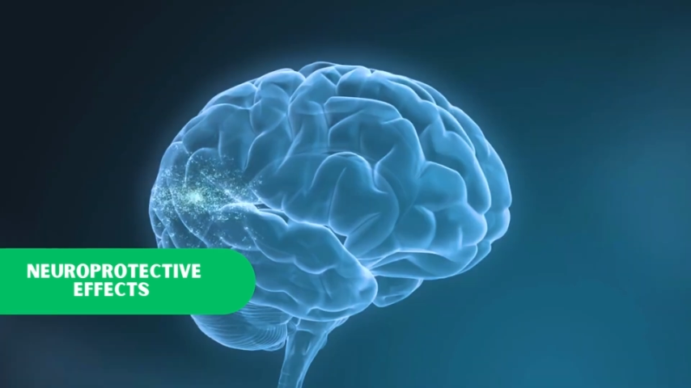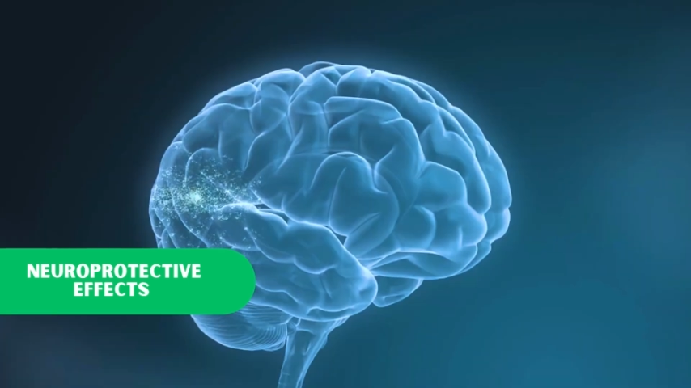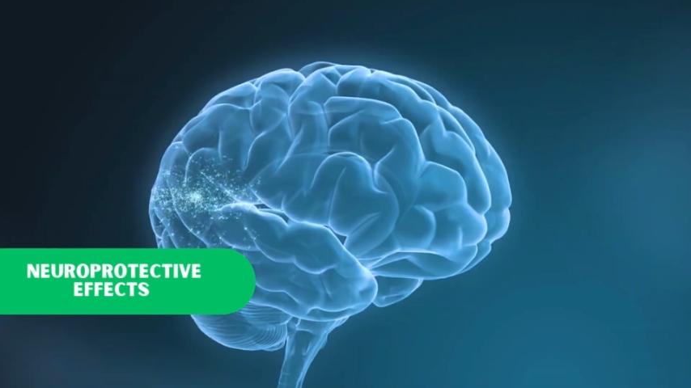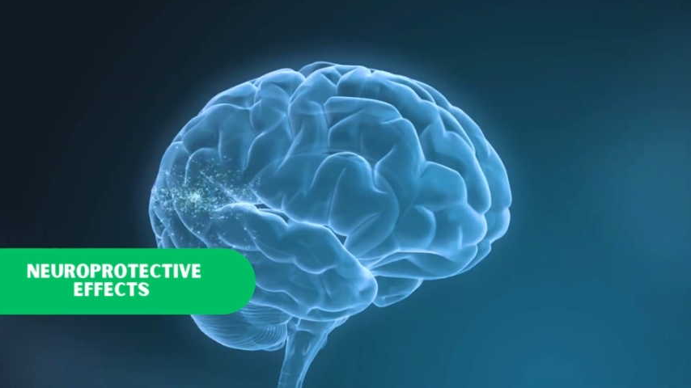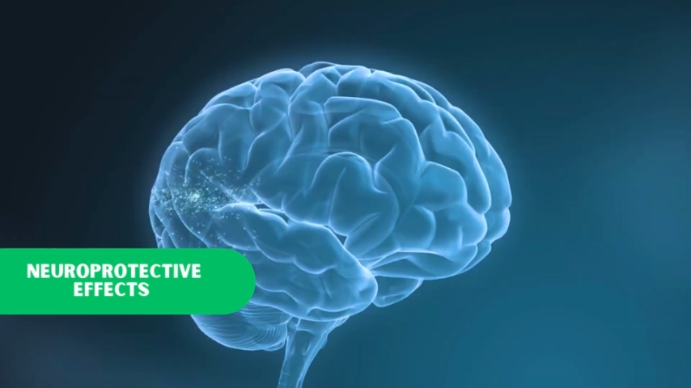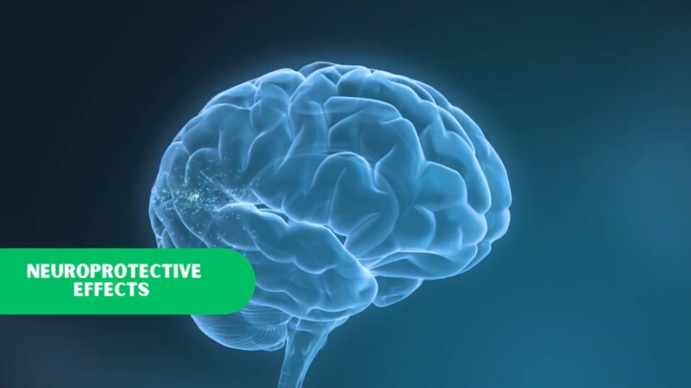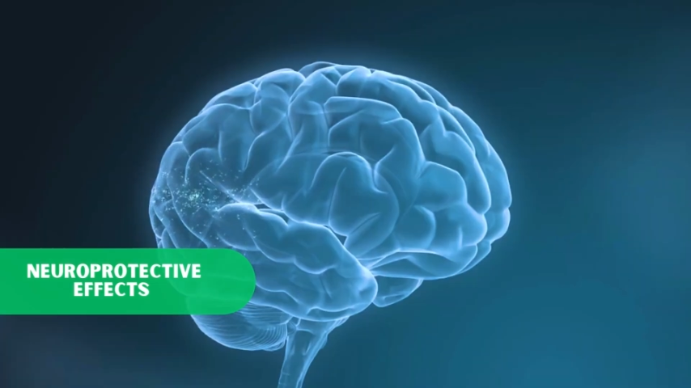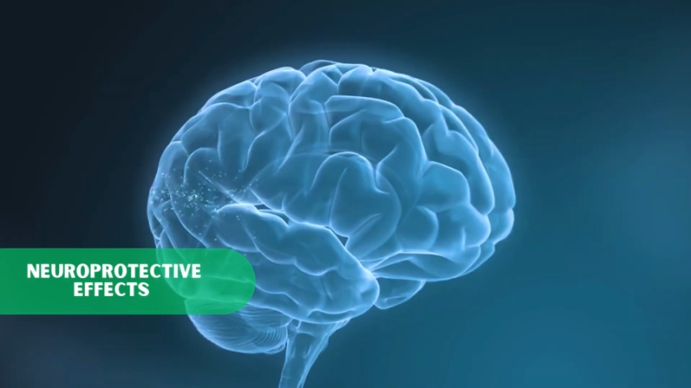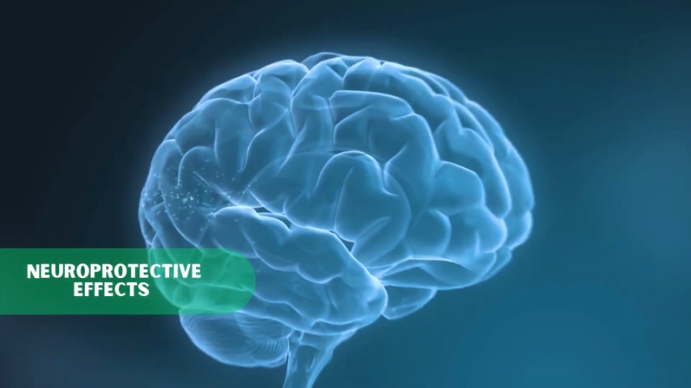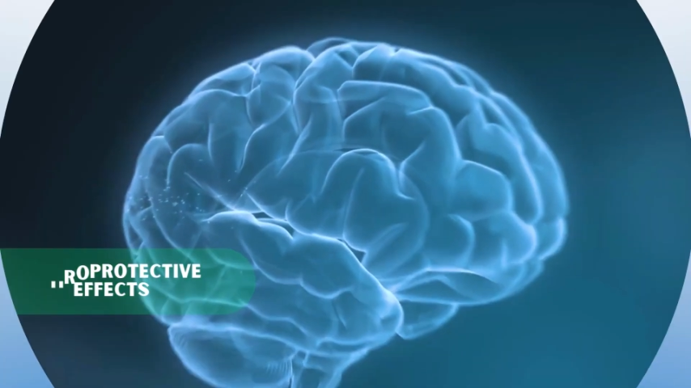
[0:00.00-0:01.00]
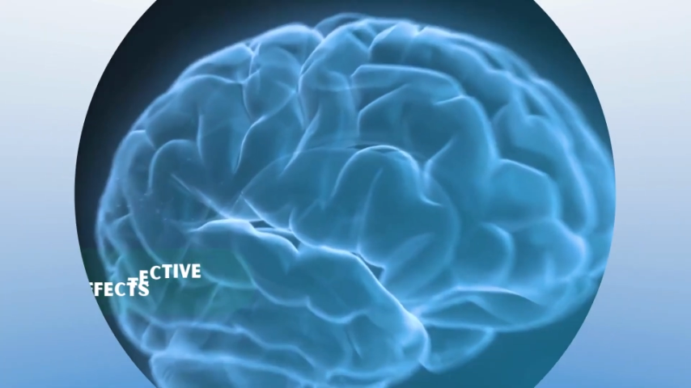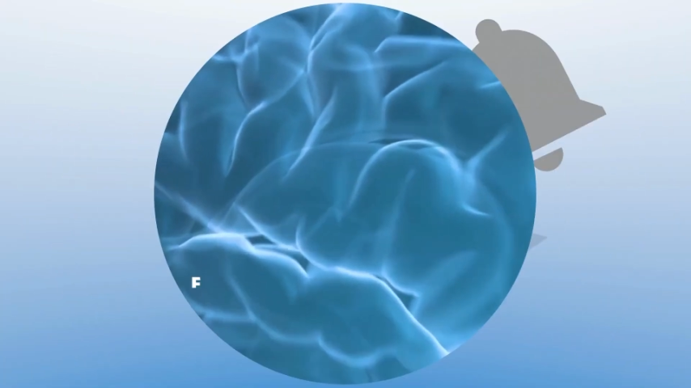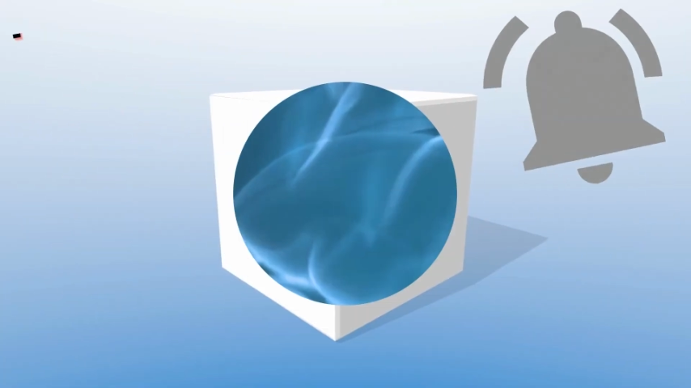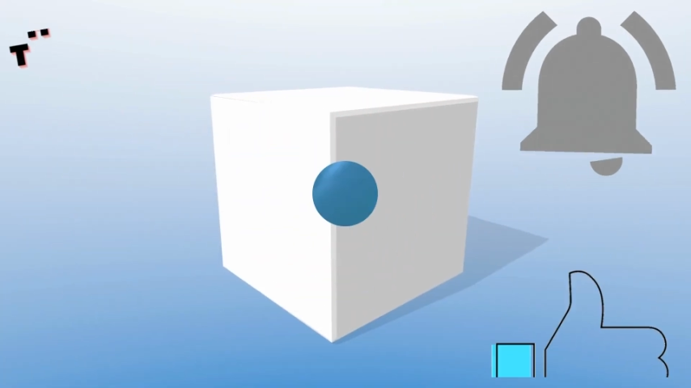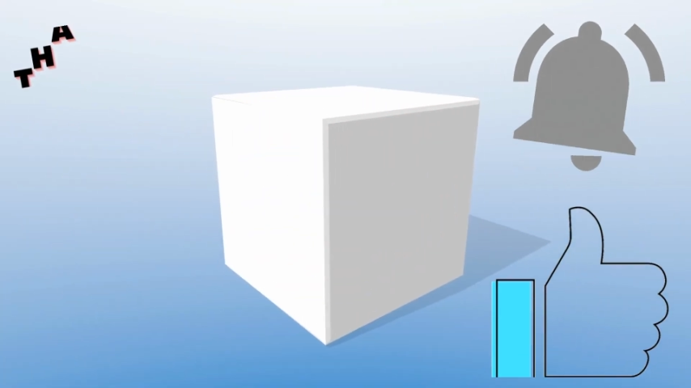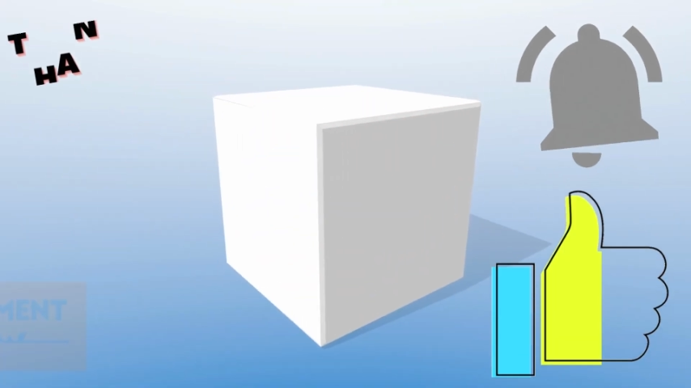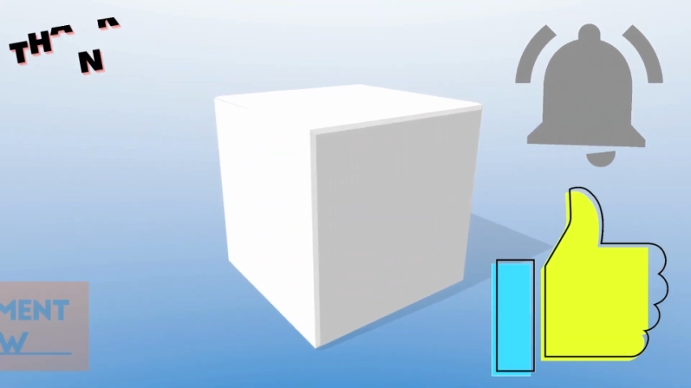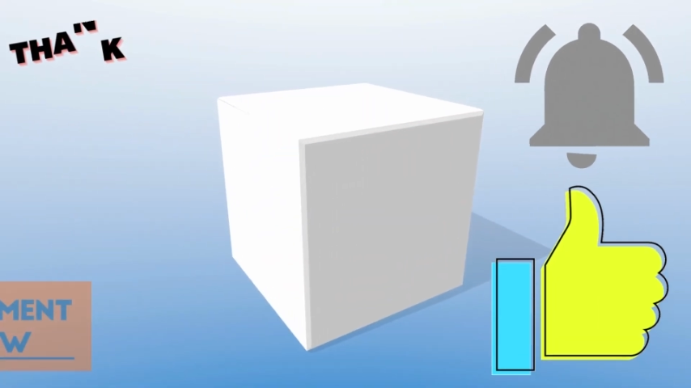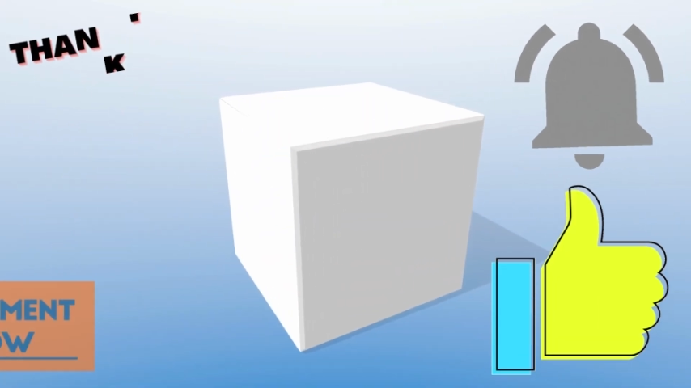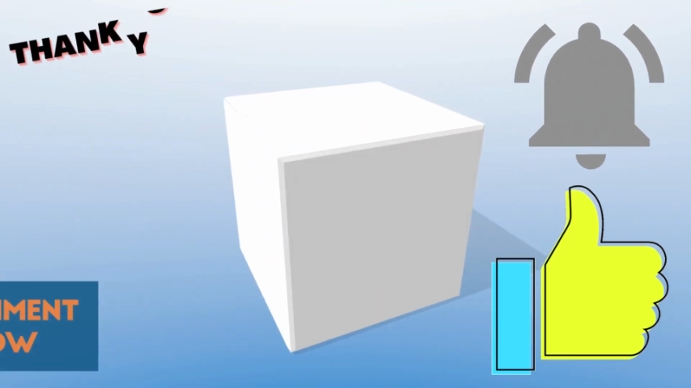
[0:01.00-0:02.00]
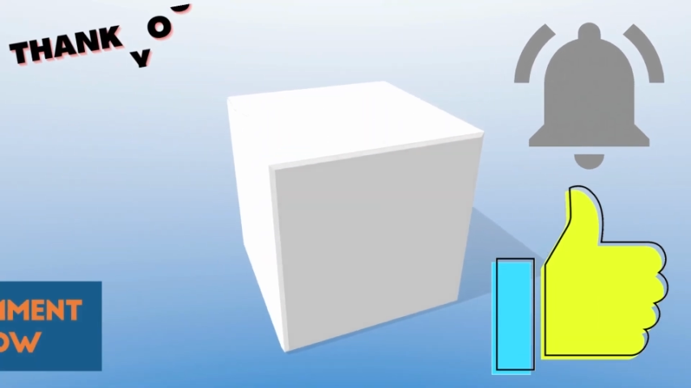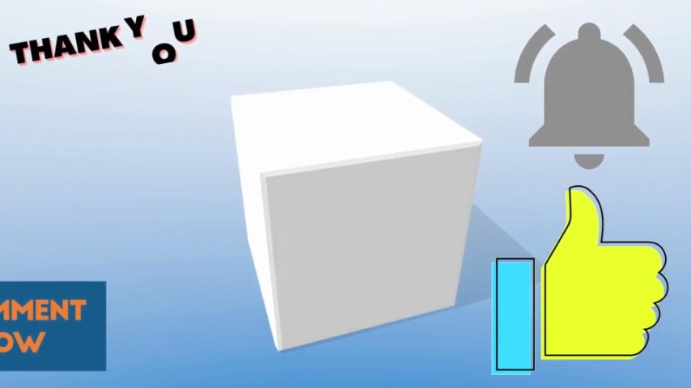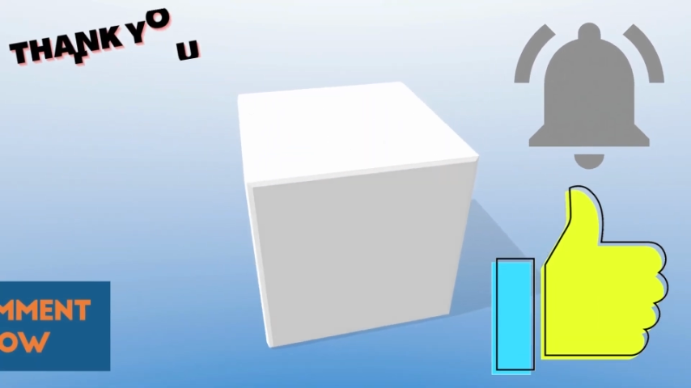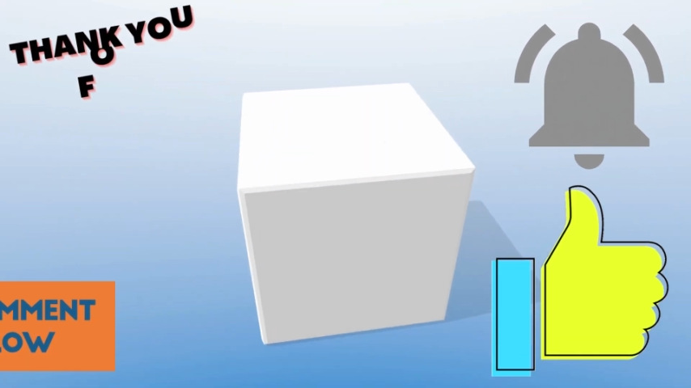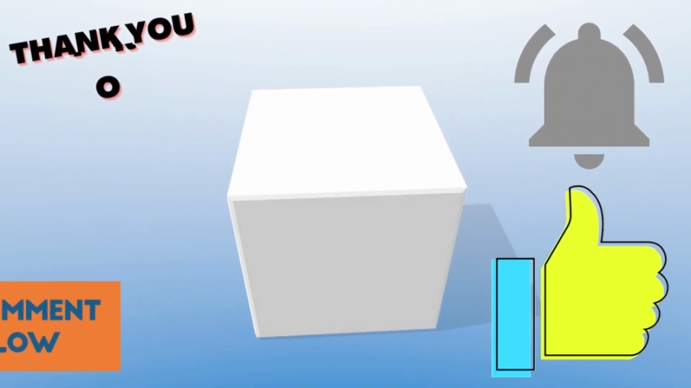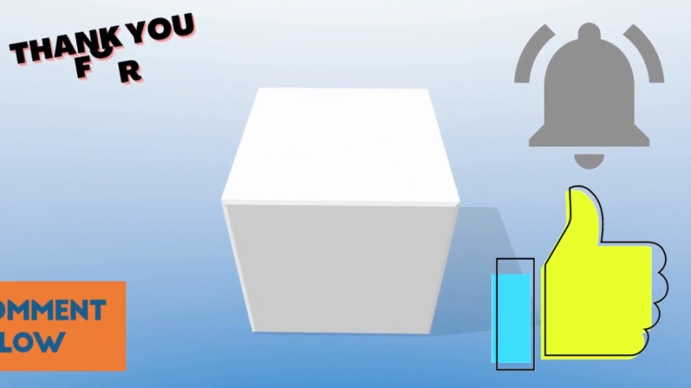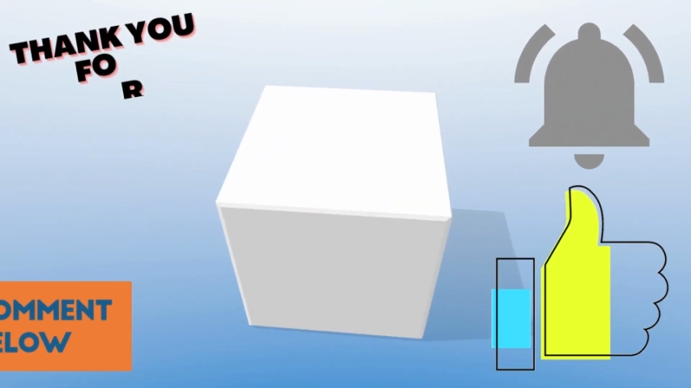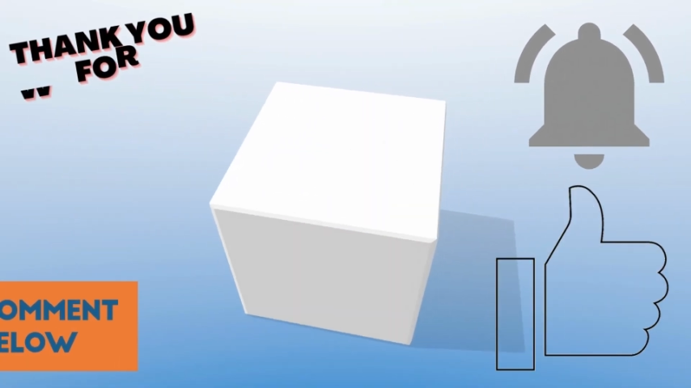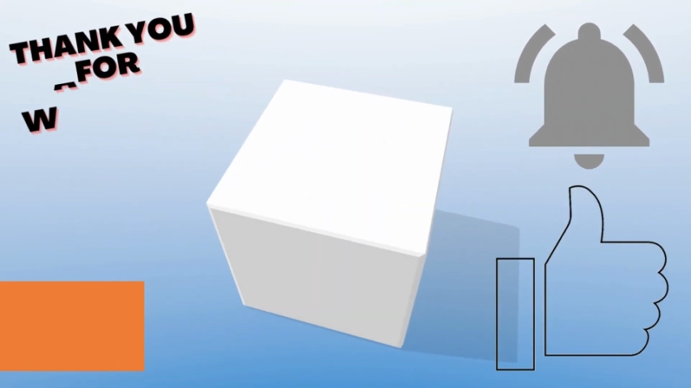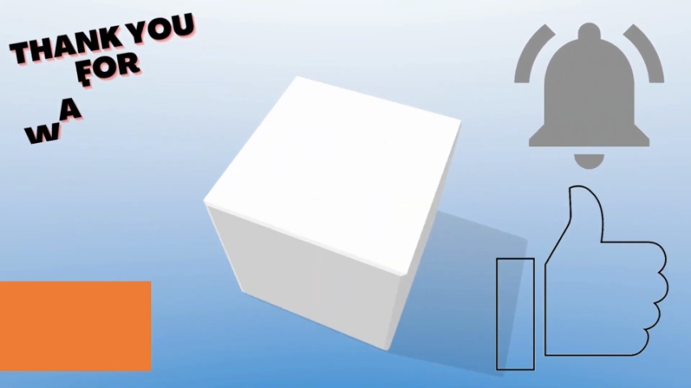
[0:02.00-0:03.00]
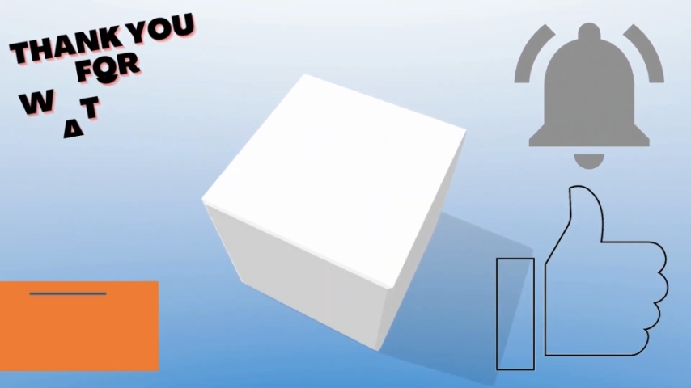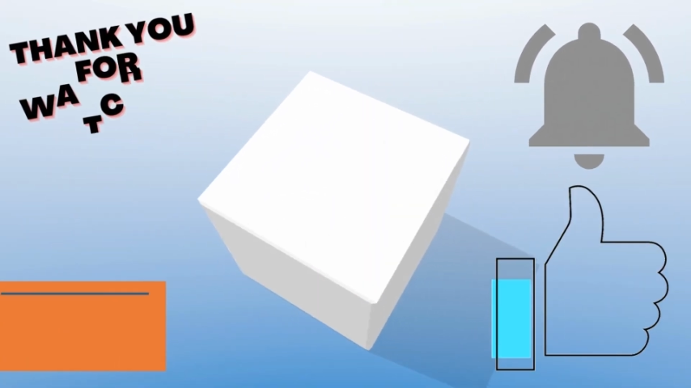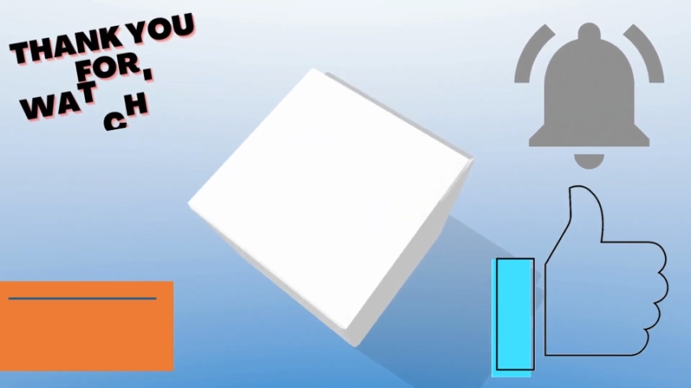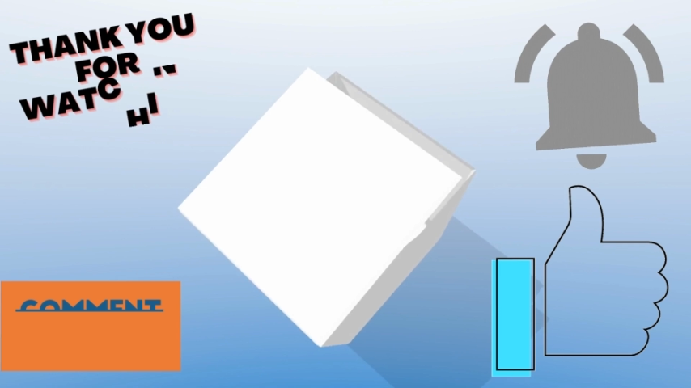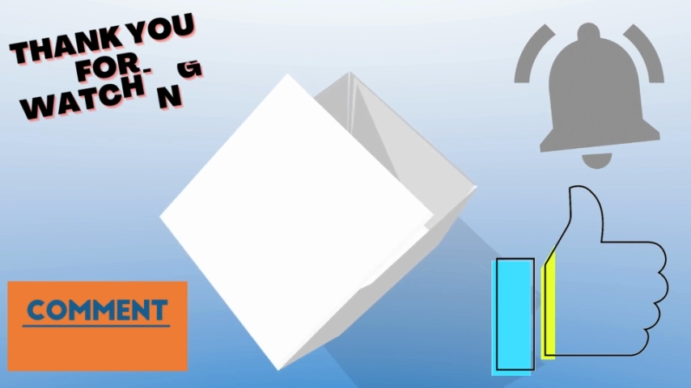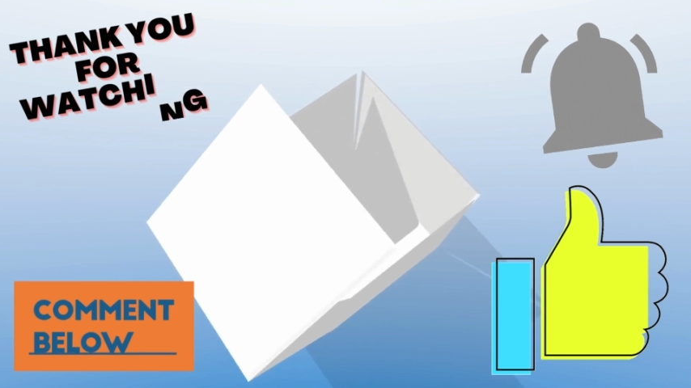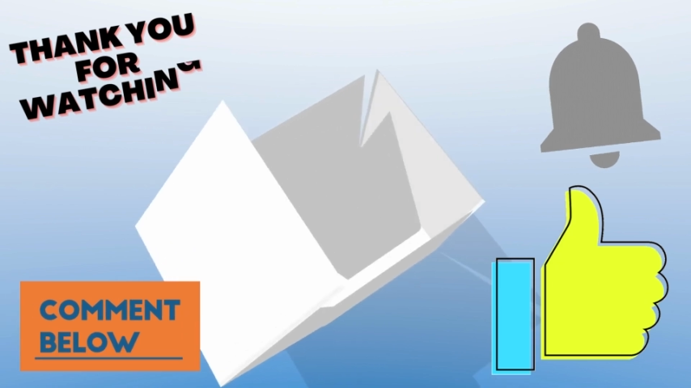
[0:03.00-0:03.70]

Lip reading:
(no speaker visible)